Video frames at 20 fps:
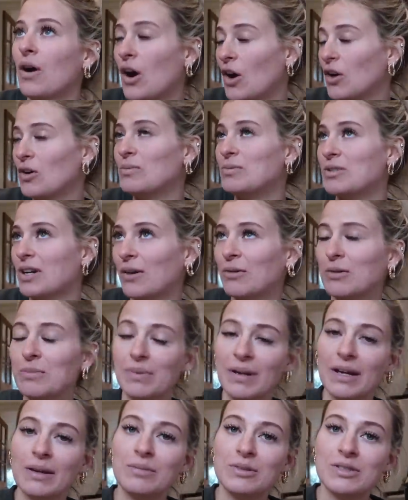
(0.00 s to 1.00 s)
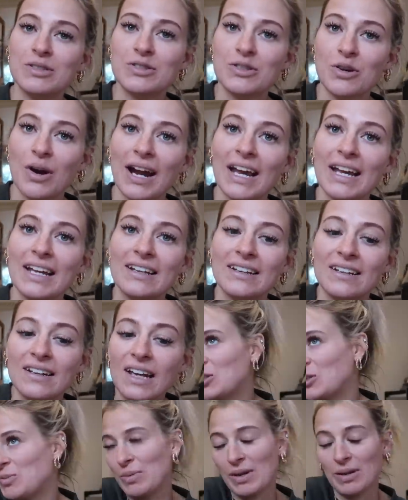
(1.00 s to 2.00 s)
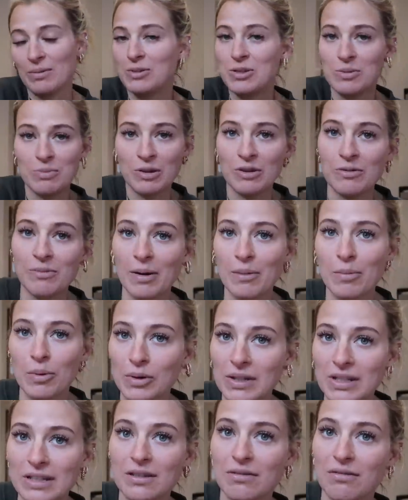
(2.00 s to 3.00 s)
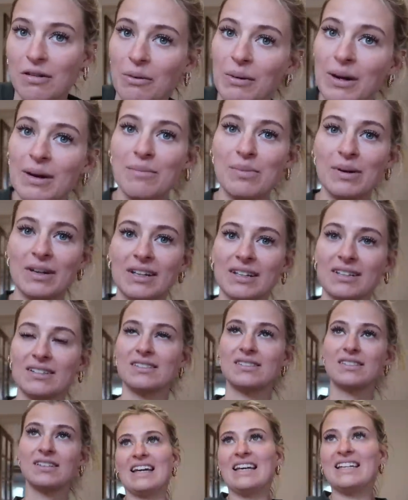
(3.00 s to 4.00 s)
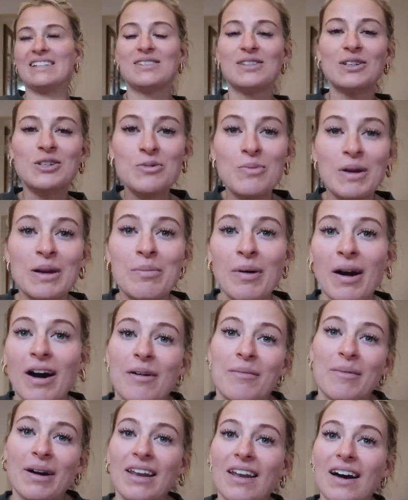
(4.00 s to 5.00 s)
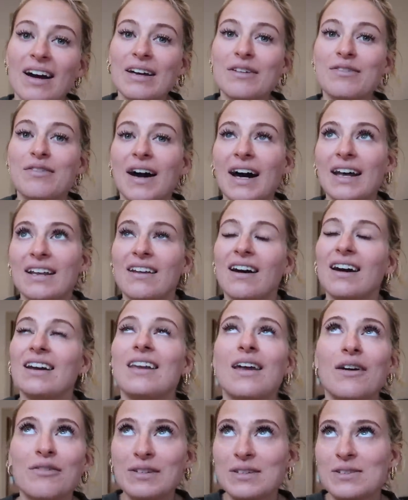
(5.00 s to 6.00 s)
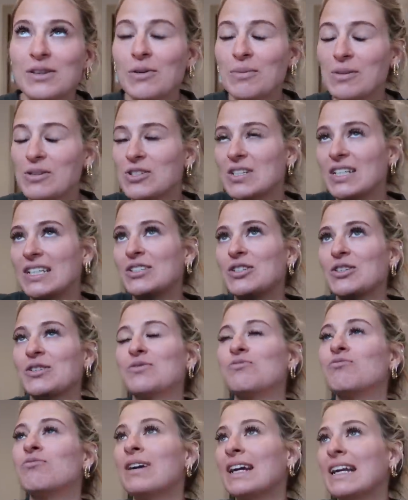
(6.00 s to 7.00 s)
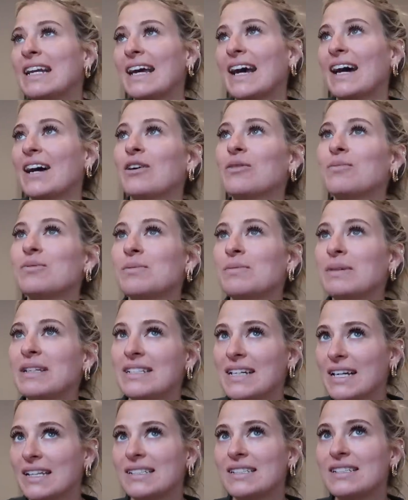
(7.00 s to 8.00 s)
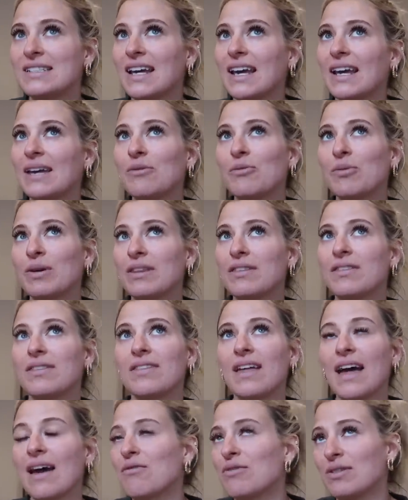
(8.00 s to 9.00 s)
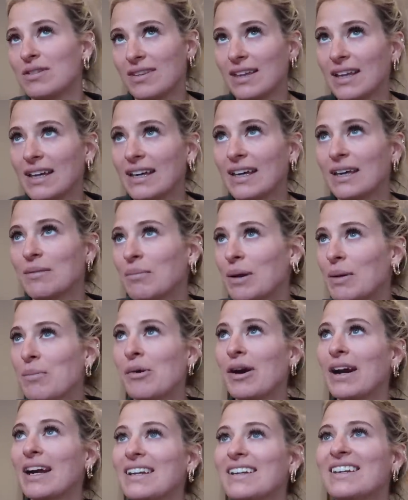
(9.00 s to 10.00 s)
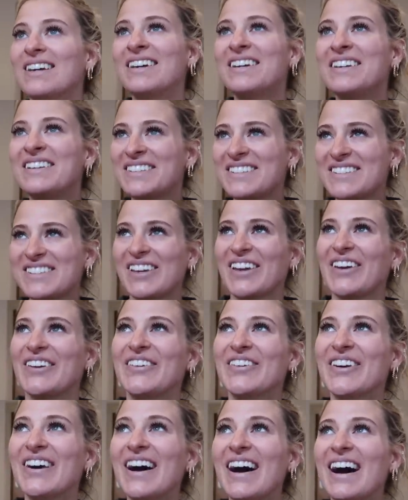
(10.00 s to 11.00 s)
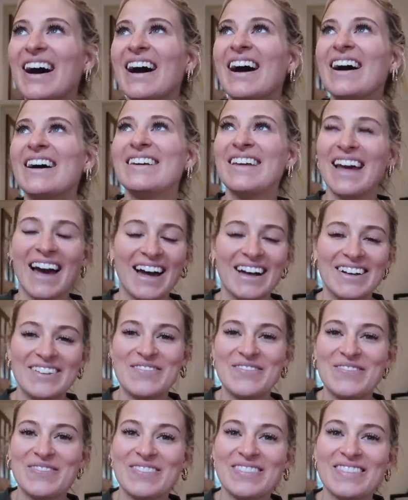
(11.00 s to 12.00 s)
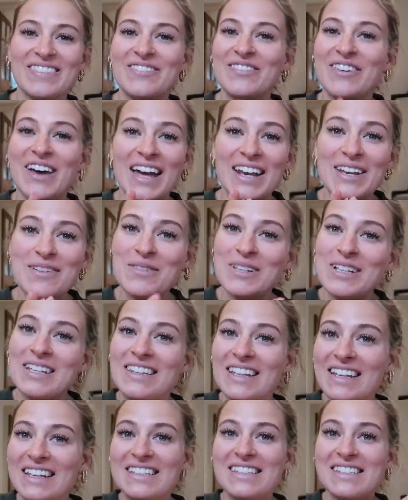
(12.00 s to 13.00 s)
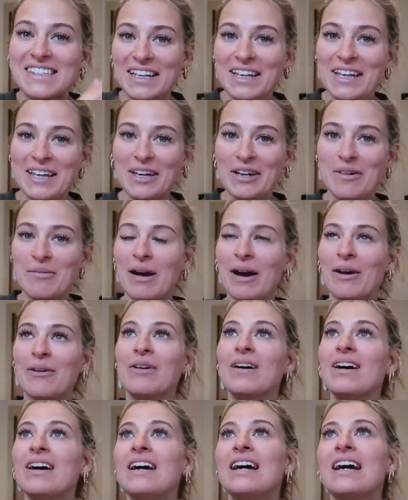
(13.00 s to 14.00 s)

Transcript: hoped I would be able to train, just be able to move my body through it, because it's such a big part of my life and I love it so much, and it just really helps me day to day with everything in my brain. So yeah, for anybody that is thinking about